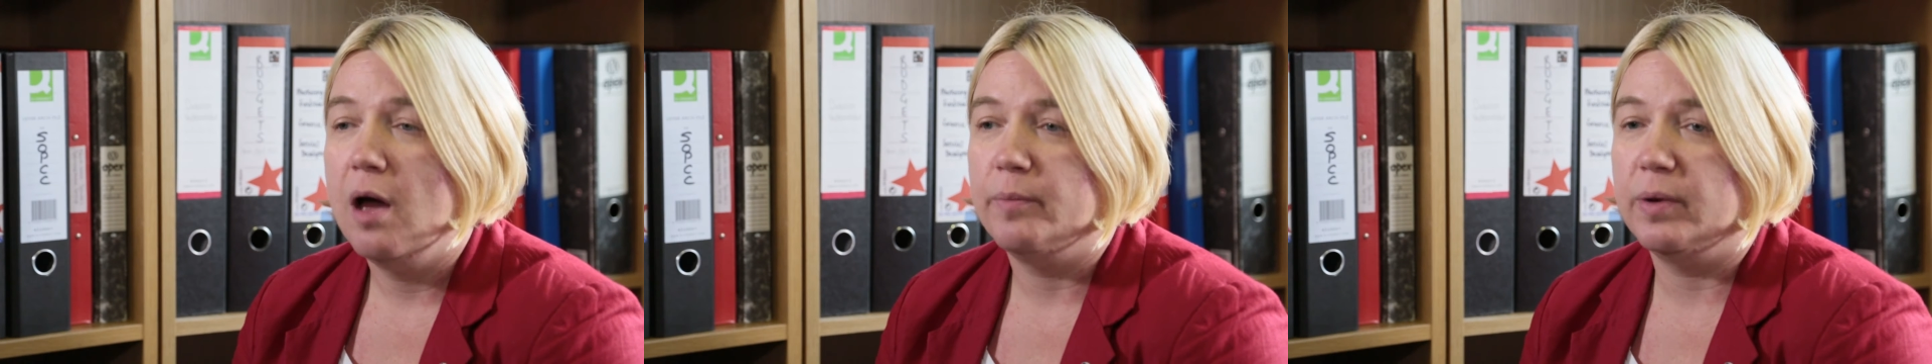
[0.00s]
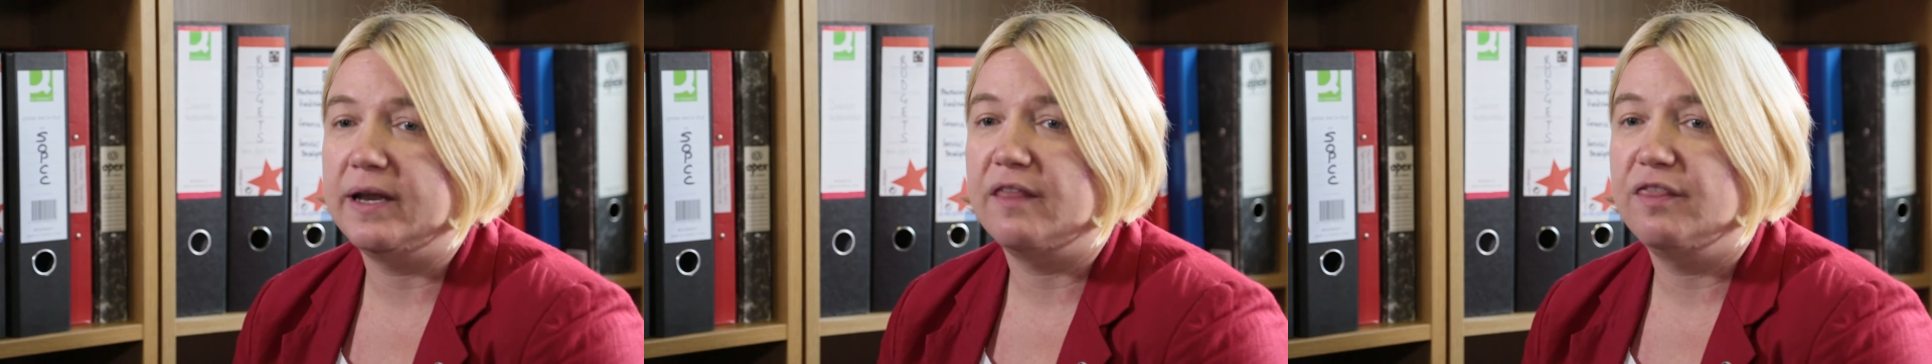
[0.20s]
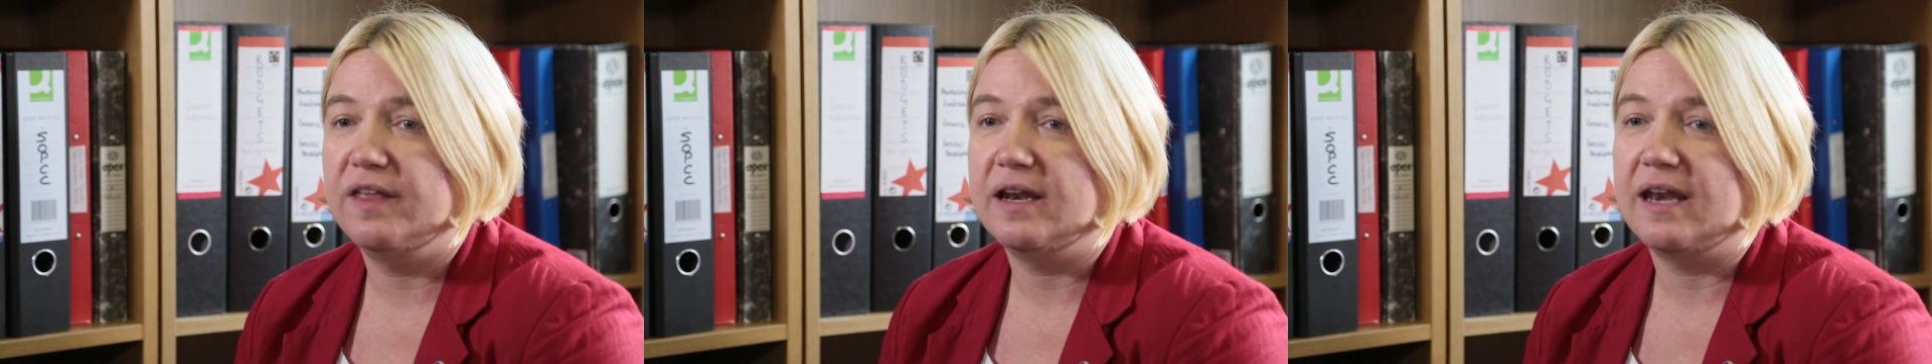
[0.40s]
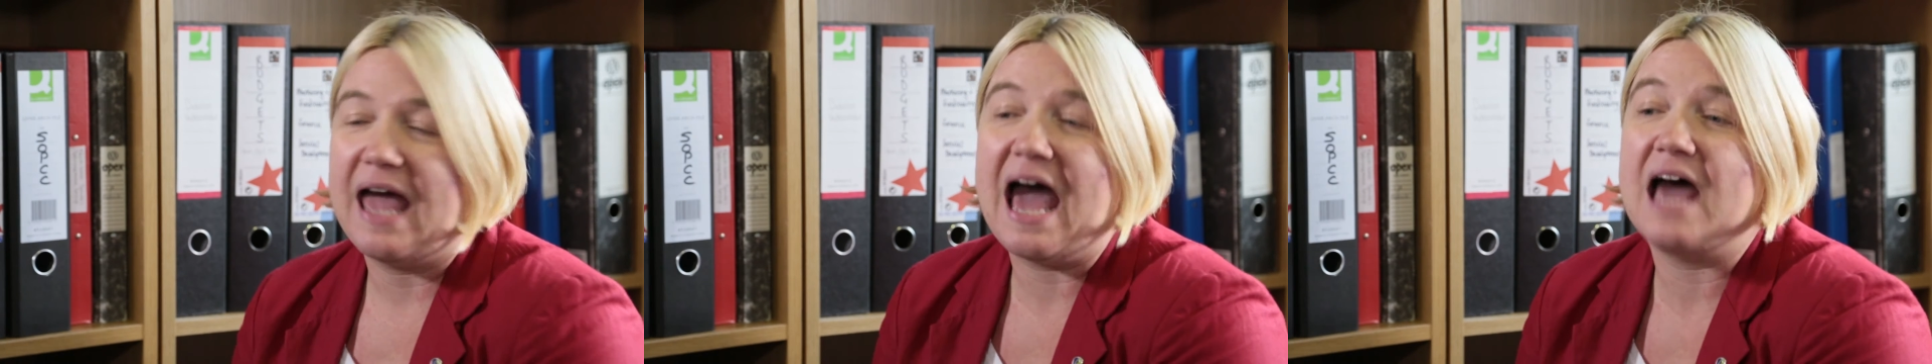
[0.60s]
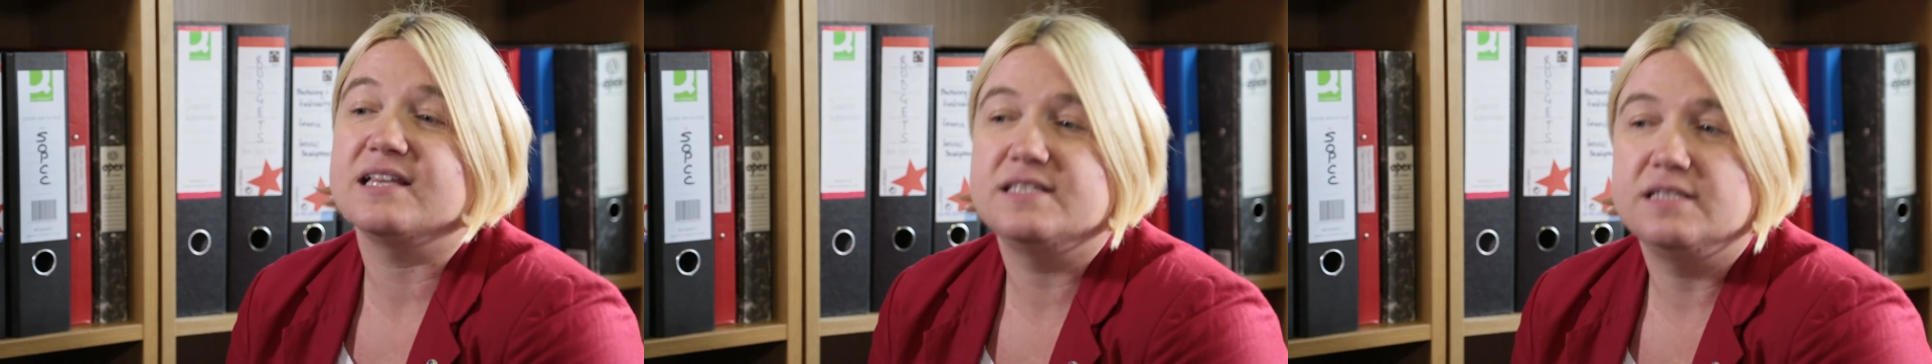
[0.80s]
But I think there
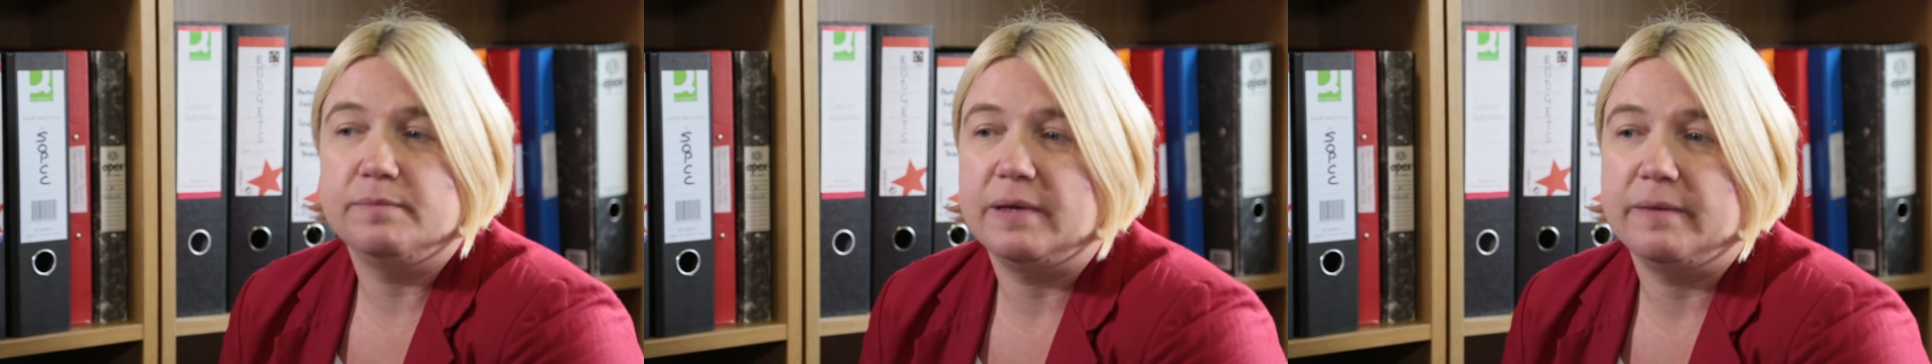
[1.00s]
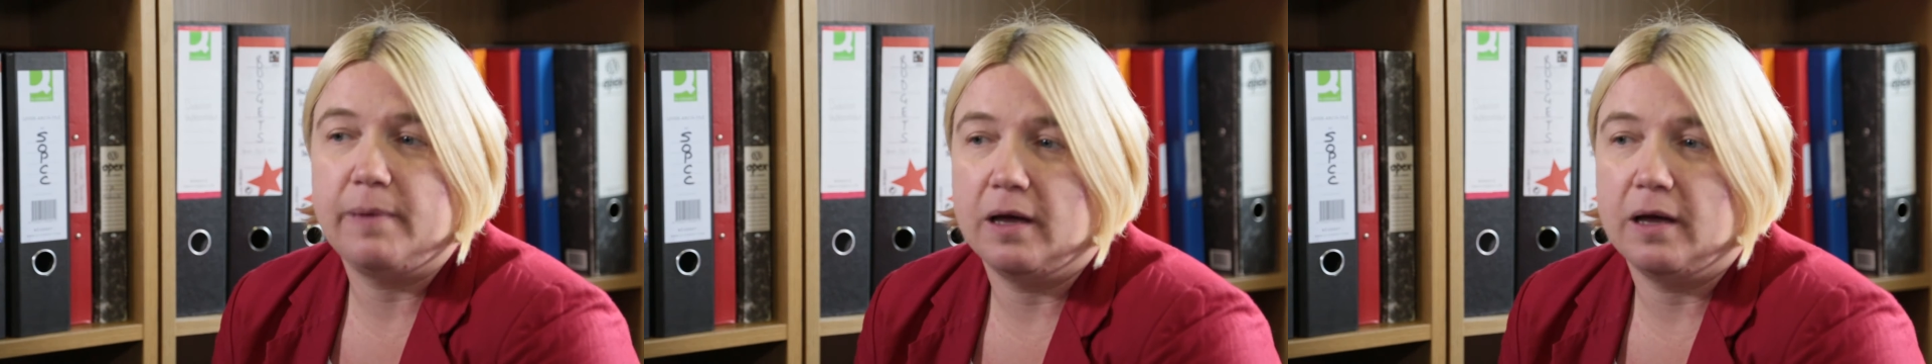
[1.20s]
has to be